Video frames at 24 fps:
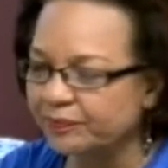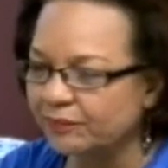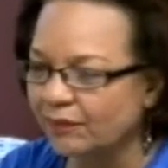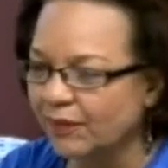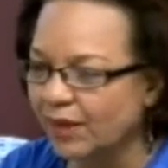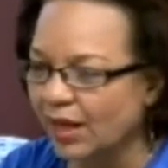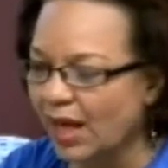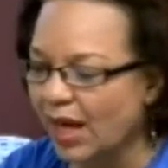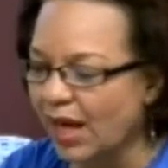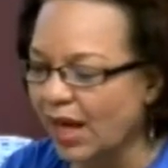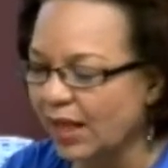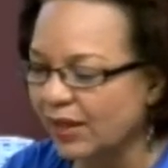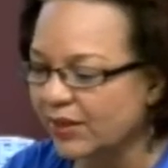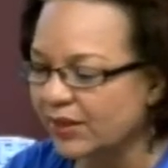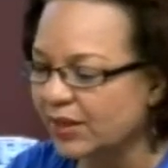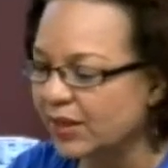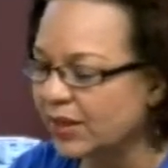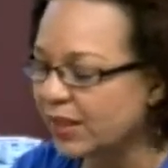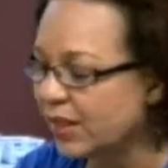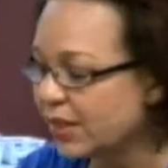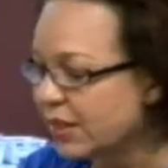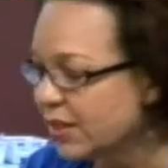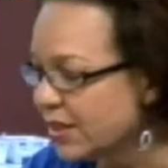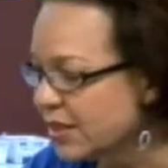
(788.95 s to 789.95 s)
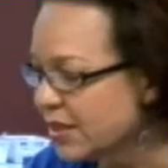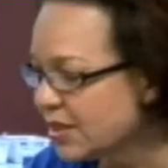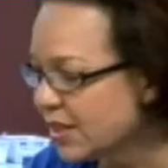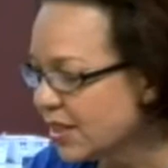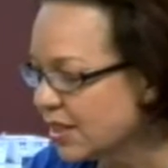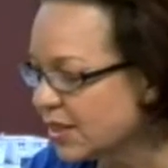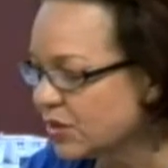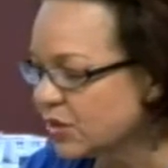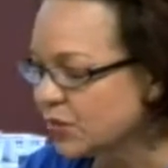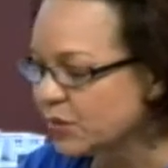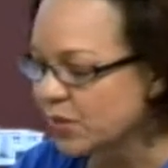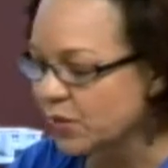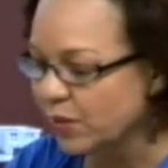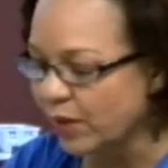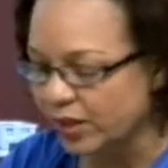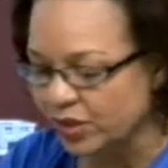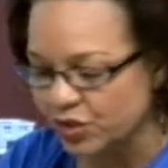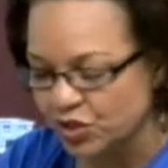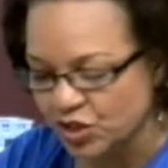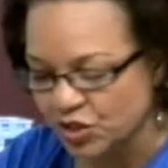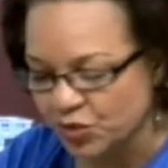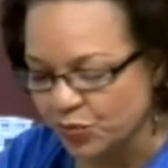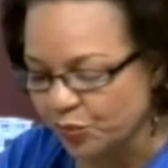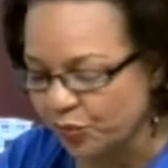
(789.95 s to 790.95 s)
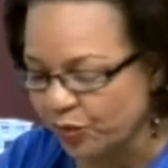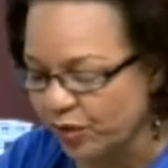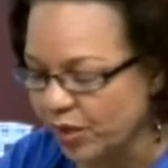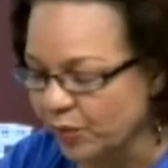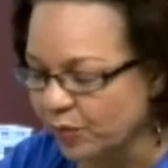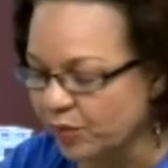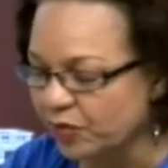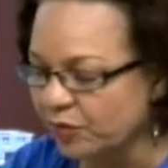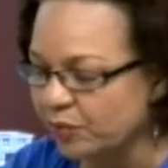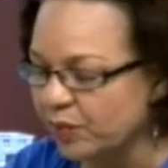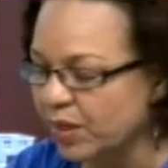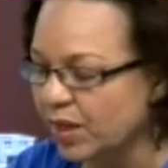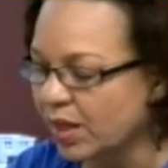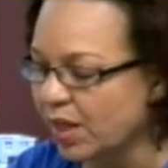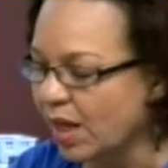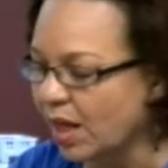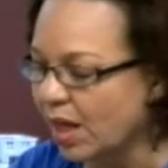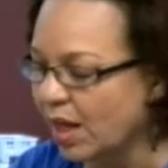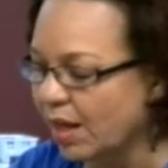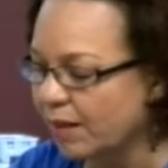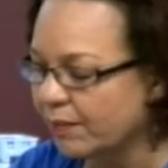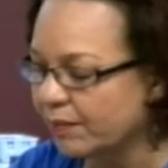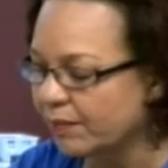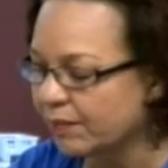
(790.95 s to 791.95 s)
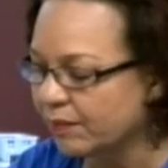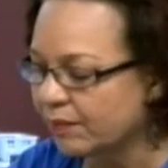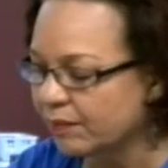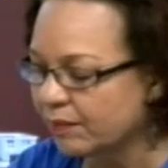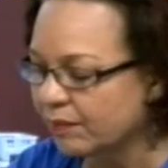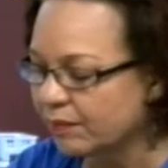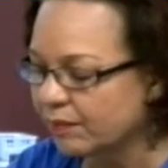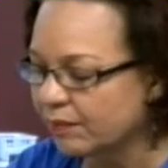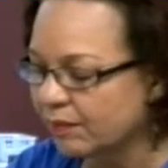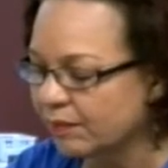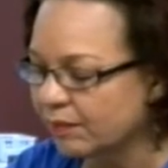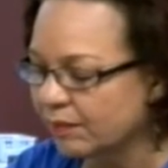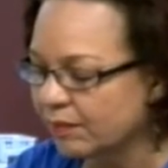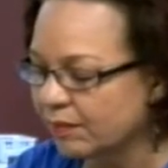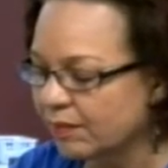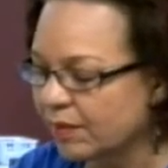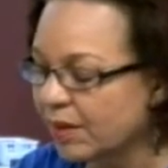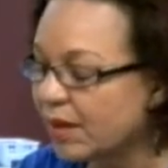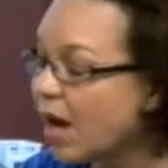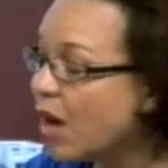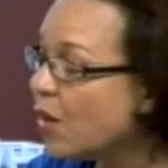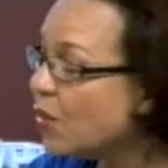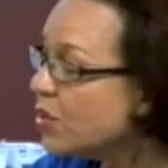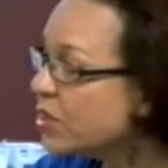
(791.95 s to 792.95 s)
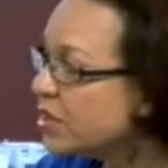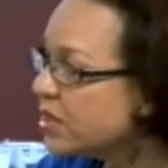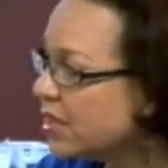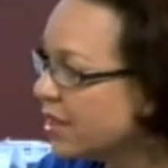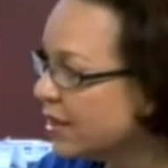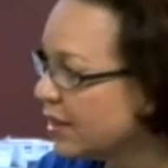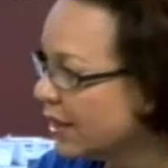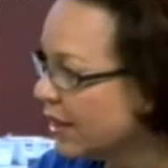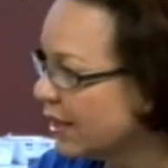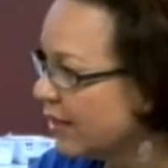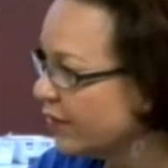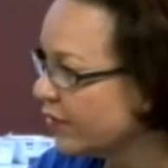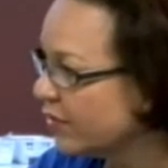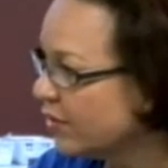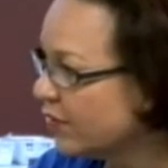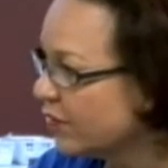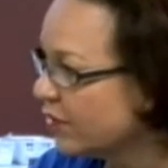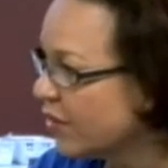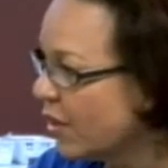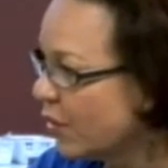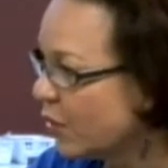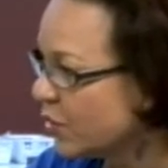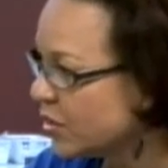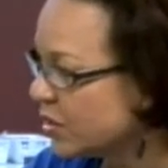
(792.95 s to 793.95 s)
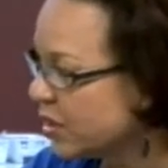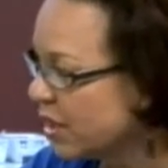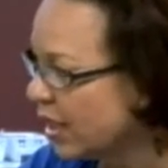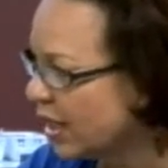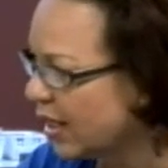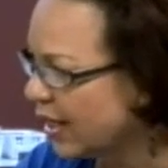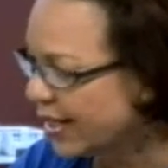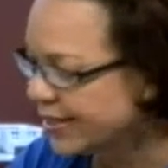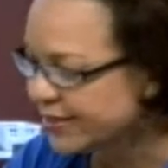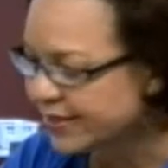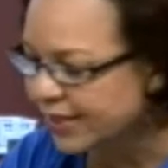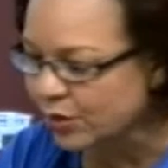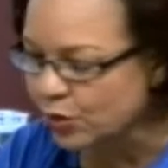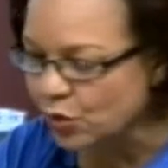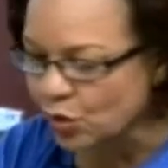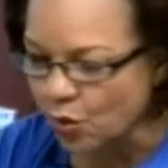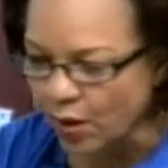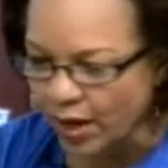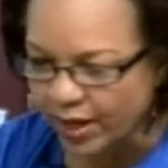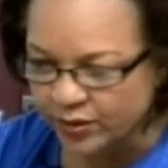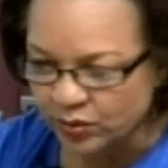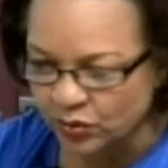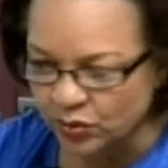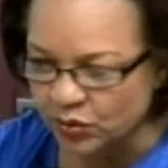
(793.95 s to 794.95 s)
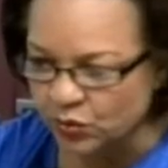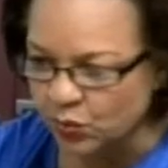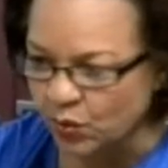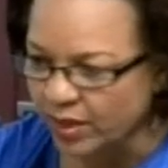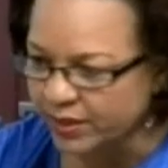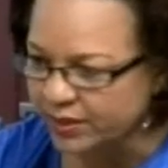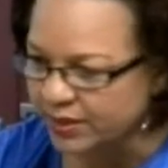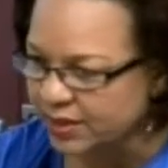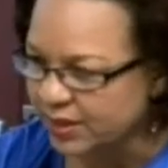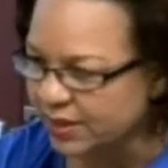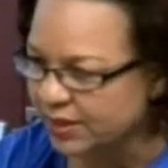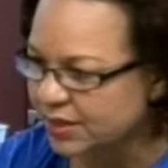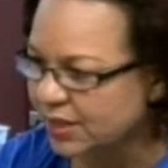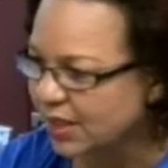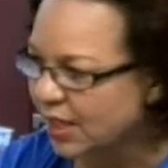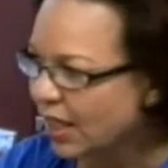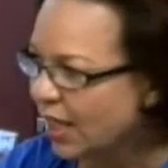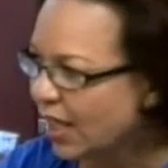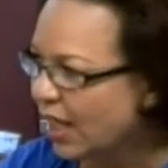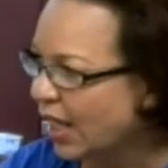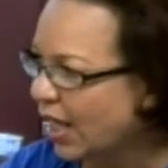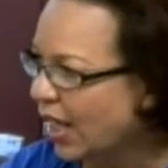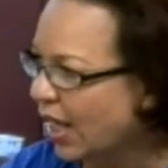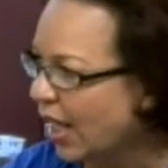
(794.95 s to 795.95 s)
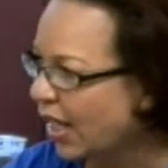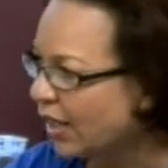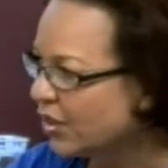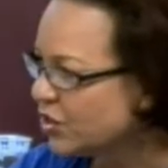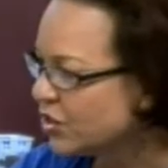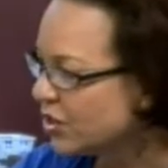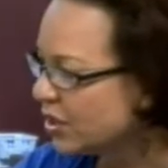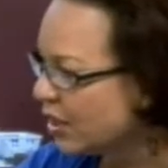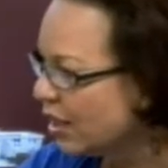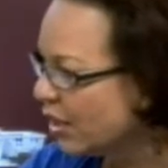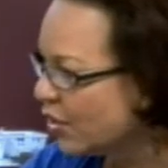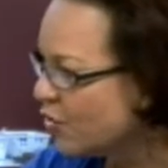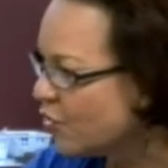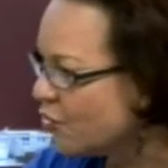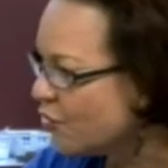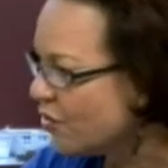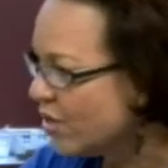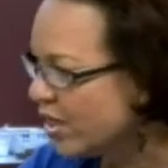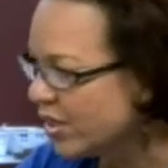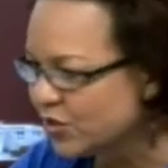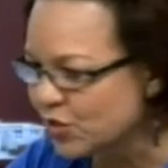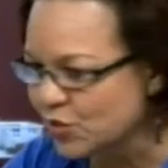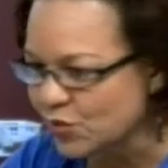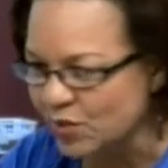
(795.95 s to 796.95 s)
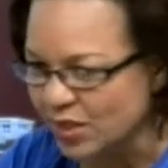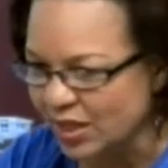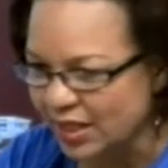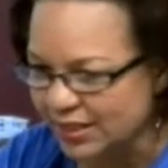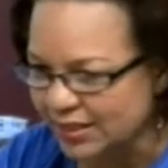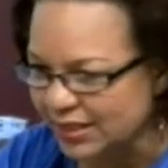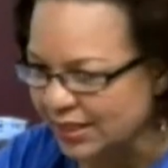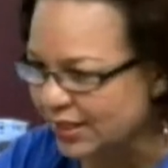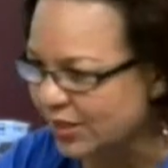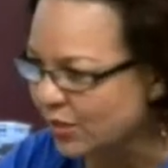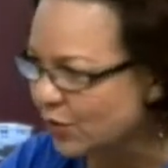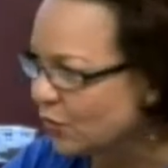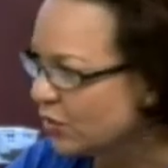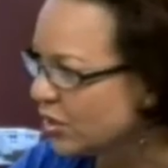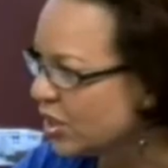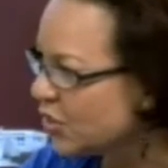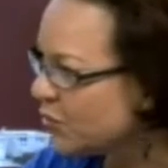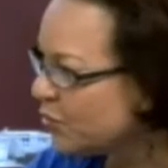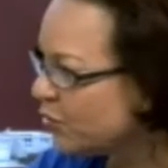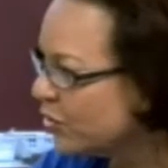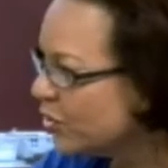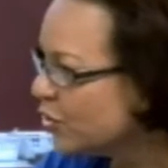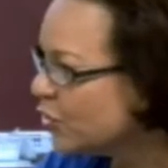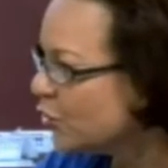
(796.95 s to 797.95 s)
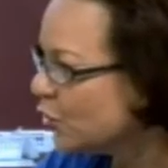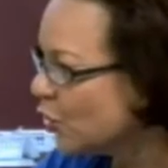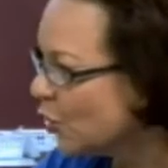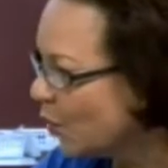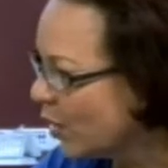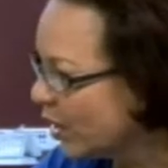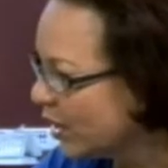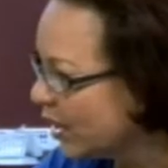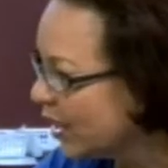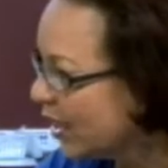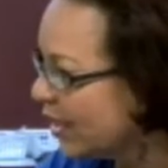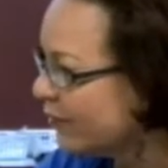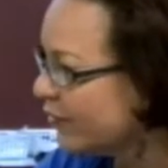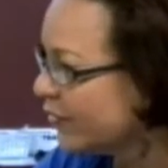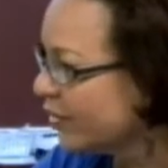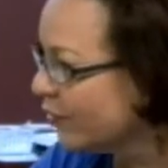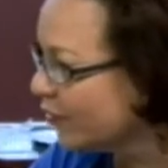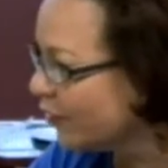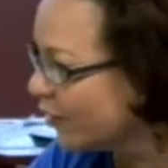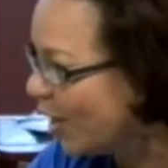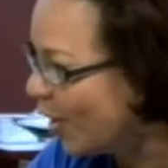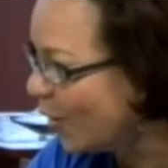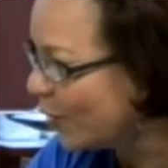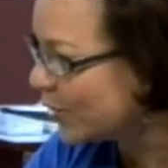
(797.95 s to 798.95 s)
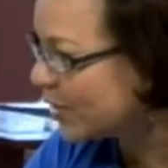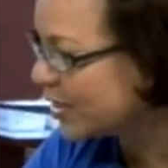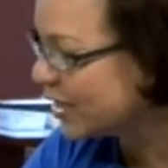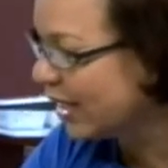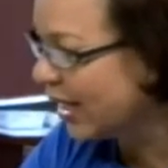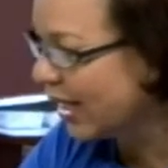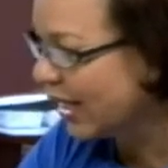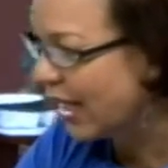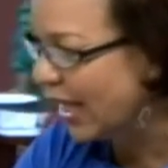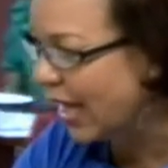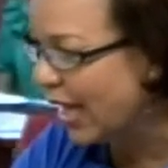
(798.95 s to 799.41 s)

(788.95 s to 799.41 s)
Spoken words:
And the lady is saying to me while she's praying with me, counseling, the gift of counseling, and I said, "No, I don't want it." And she said, "Are you crazy? You can't tell the Holy Spirit you don't want the gift of counseling."